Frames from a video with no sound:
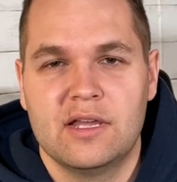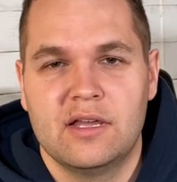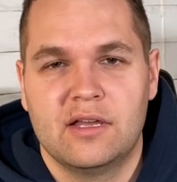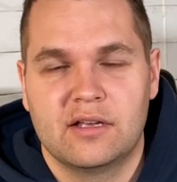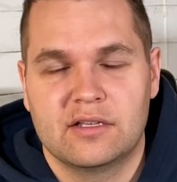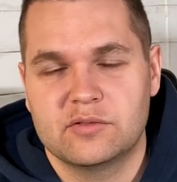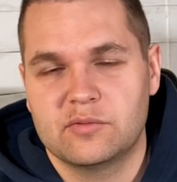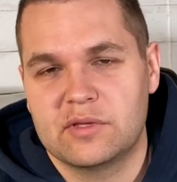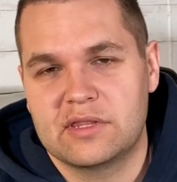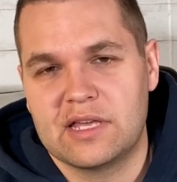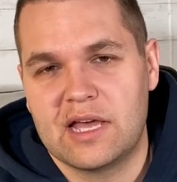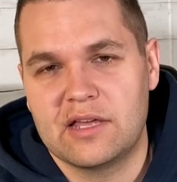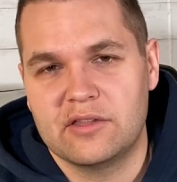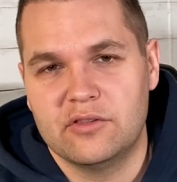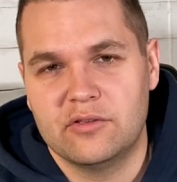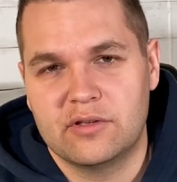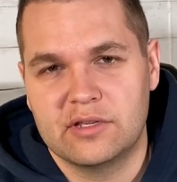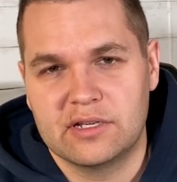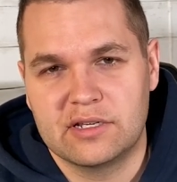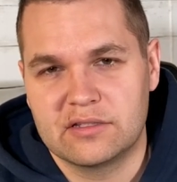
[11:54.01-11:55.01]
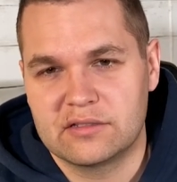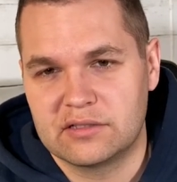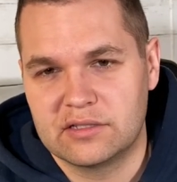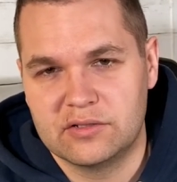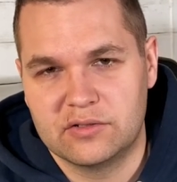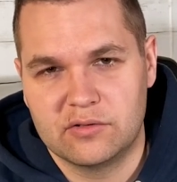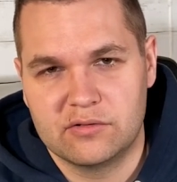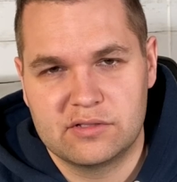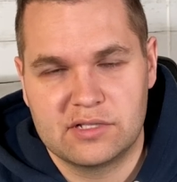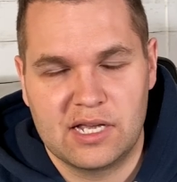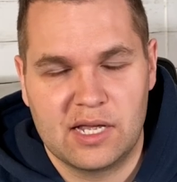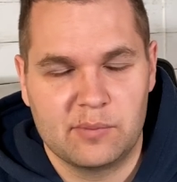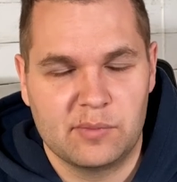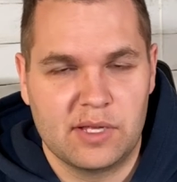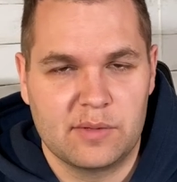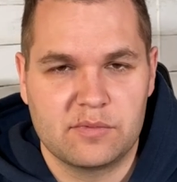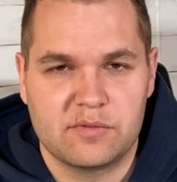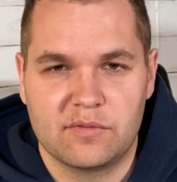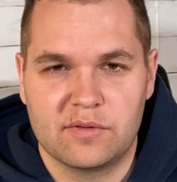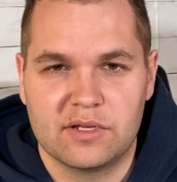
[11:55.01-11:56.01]
Because with that, you can easily do time
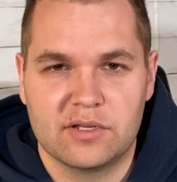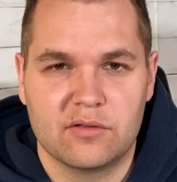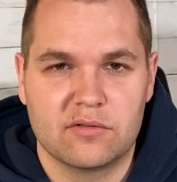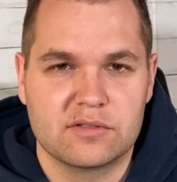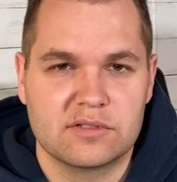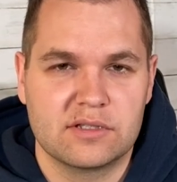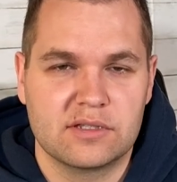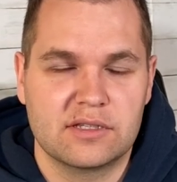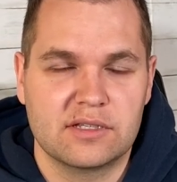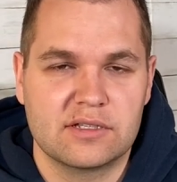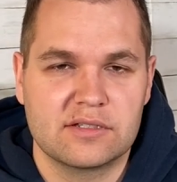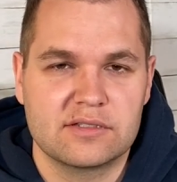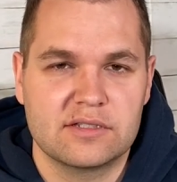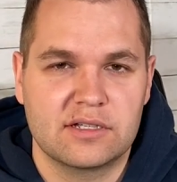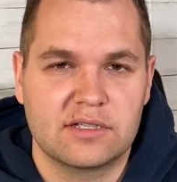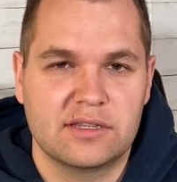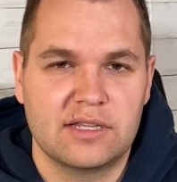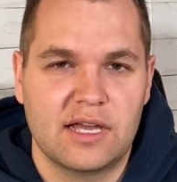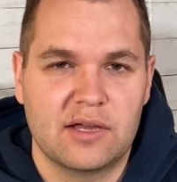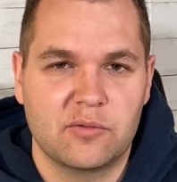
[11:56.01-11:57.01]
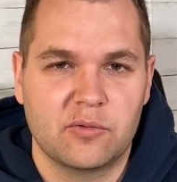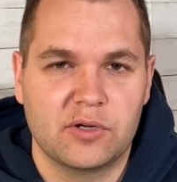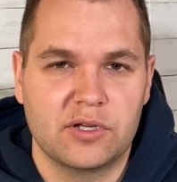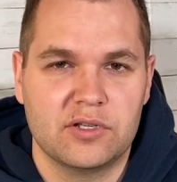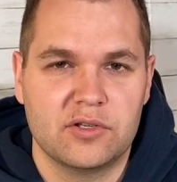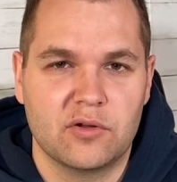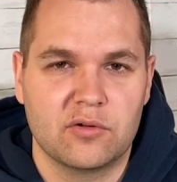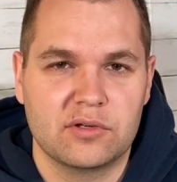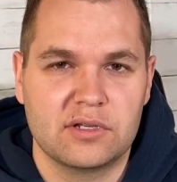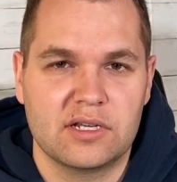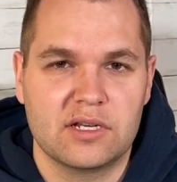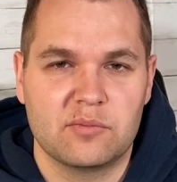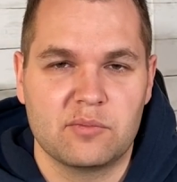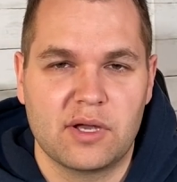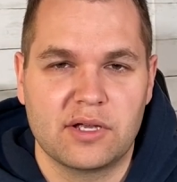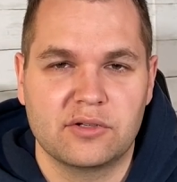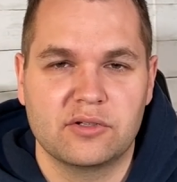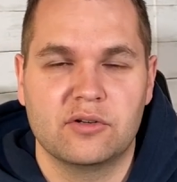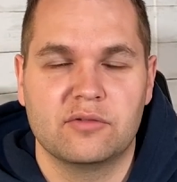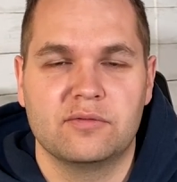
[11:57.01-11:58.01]
lapse videos and things like that, where you don't need a
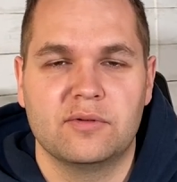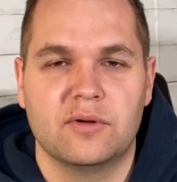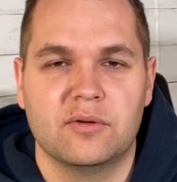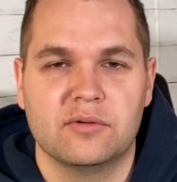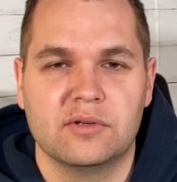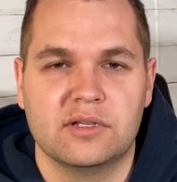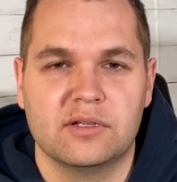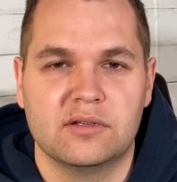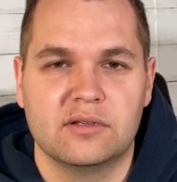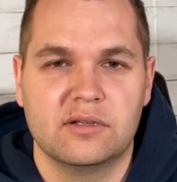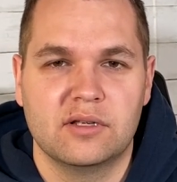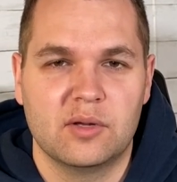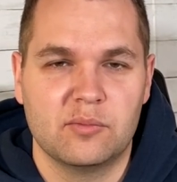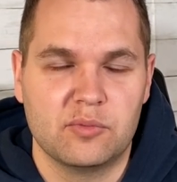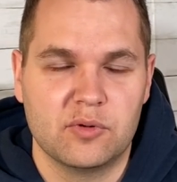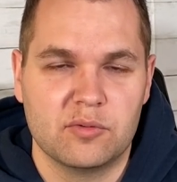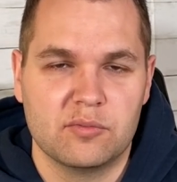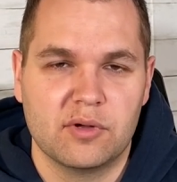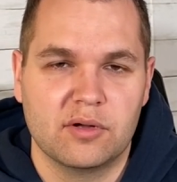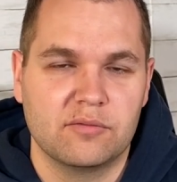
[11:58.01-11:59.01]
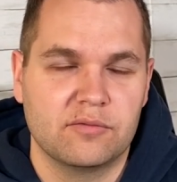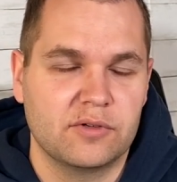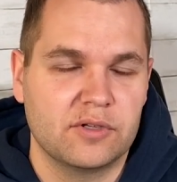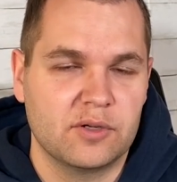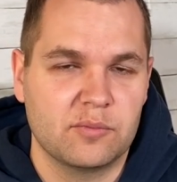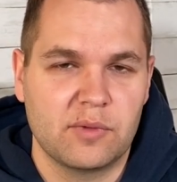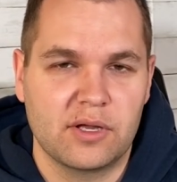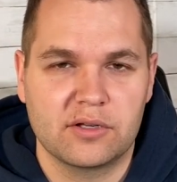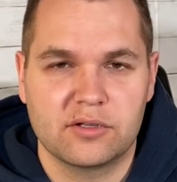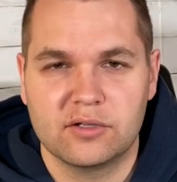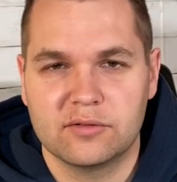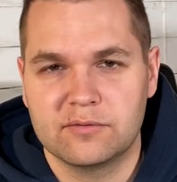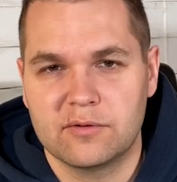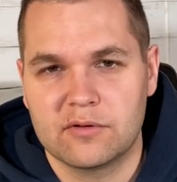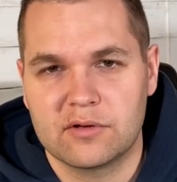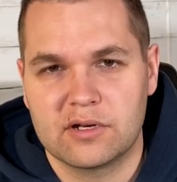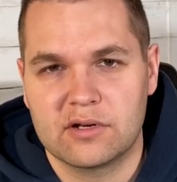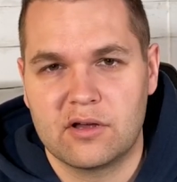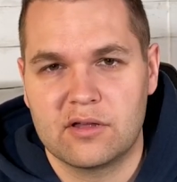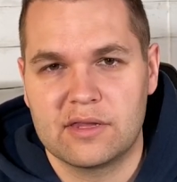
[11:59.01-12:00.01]
microphone and a boom arm for your
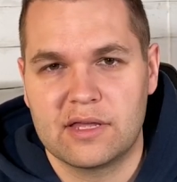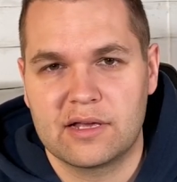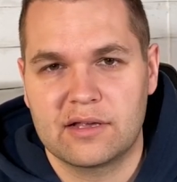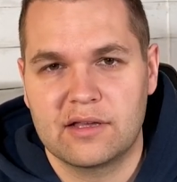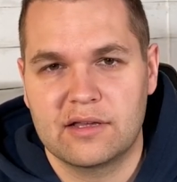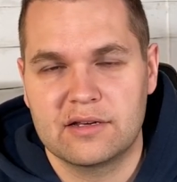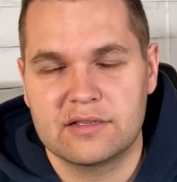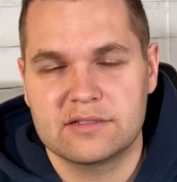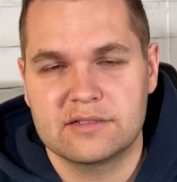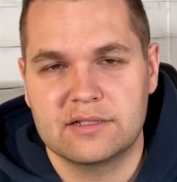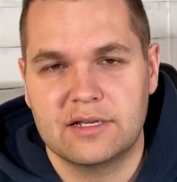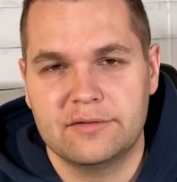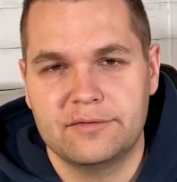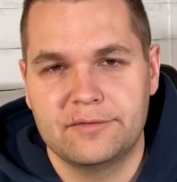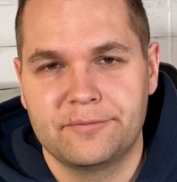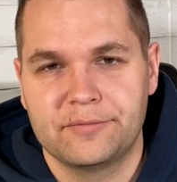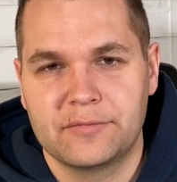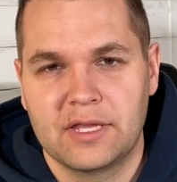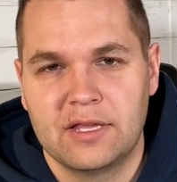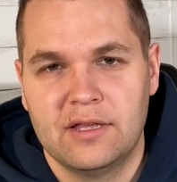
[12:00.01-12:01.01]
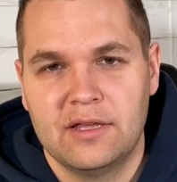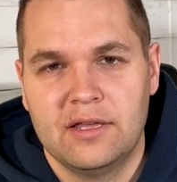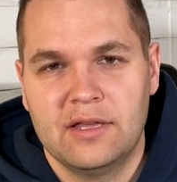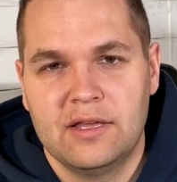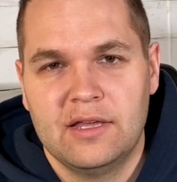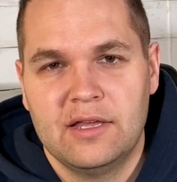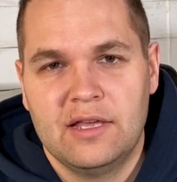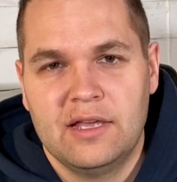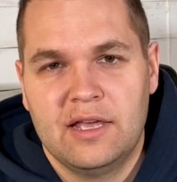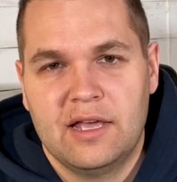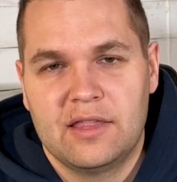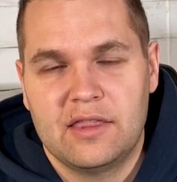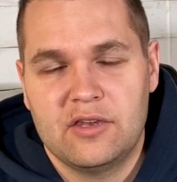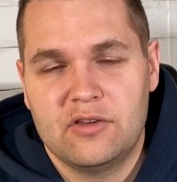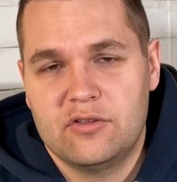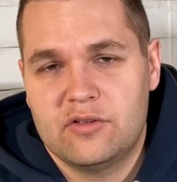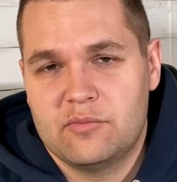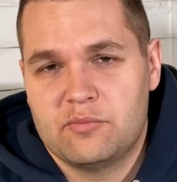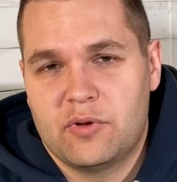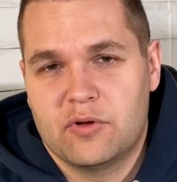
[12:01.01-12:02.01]
microphone and all that kind of stuff. And then
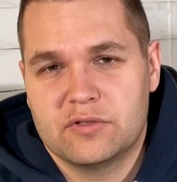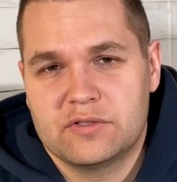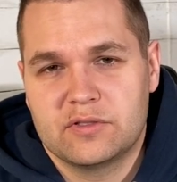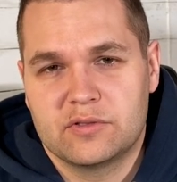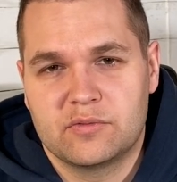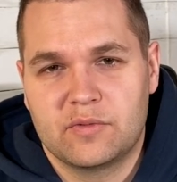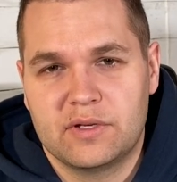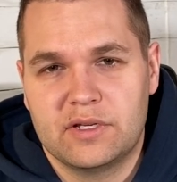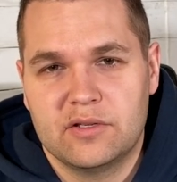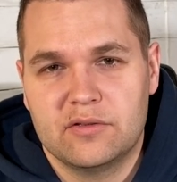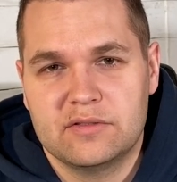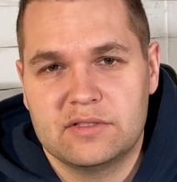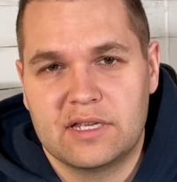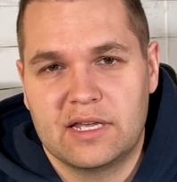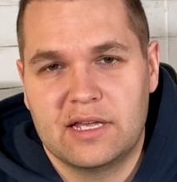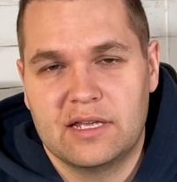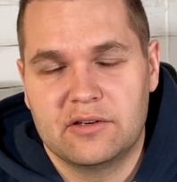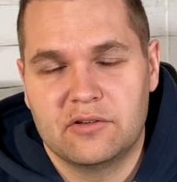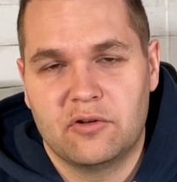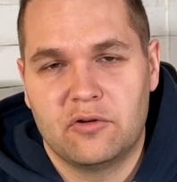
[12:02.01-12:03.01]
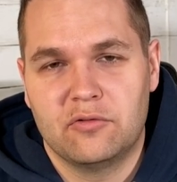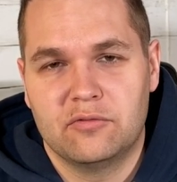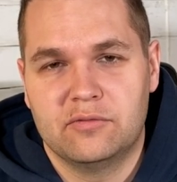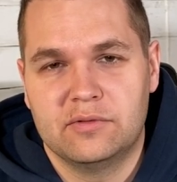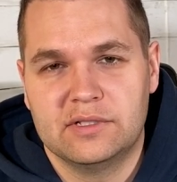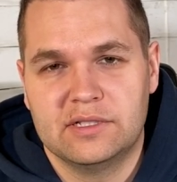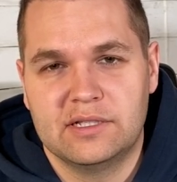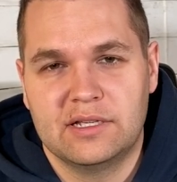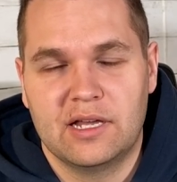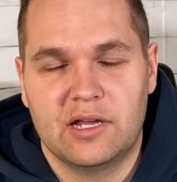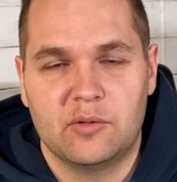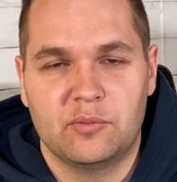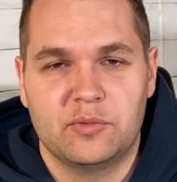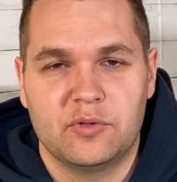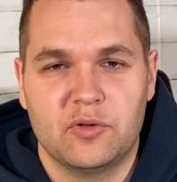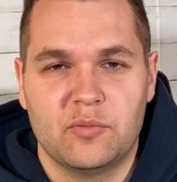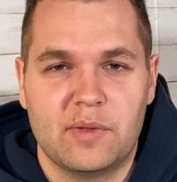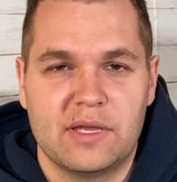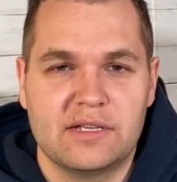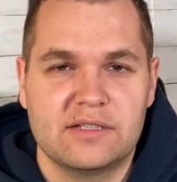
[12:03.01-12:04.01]
you can post those videos and hopefully help
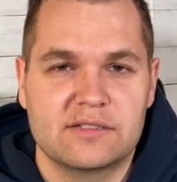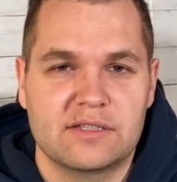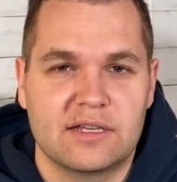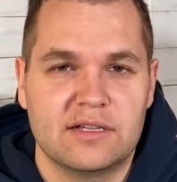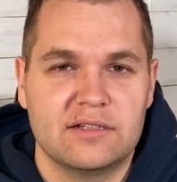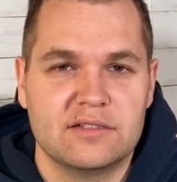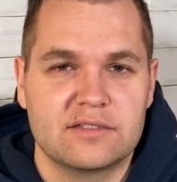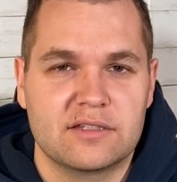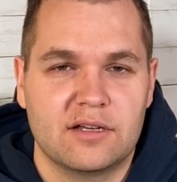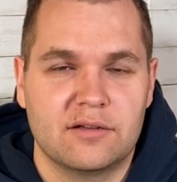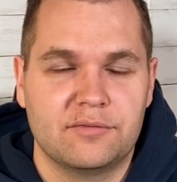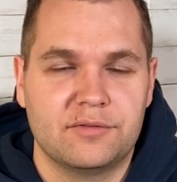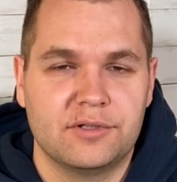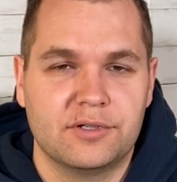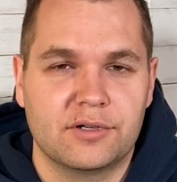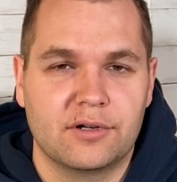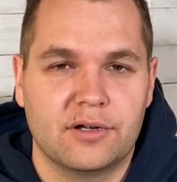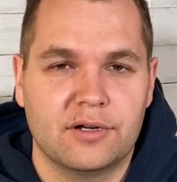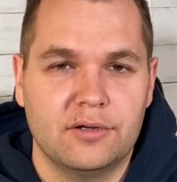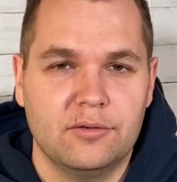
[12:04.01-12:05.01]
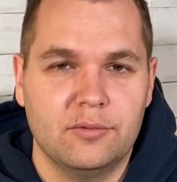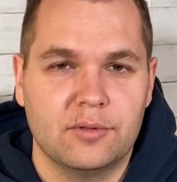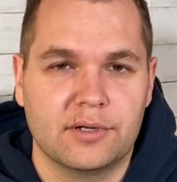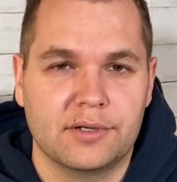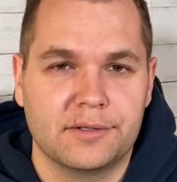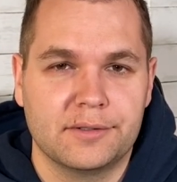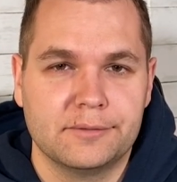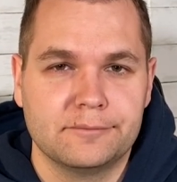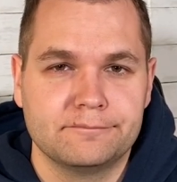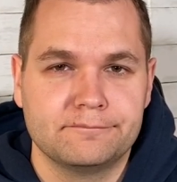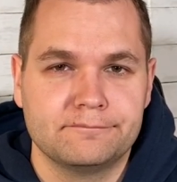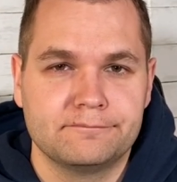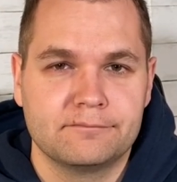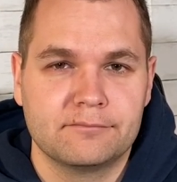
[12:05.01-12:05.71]
you make sales of your artwork.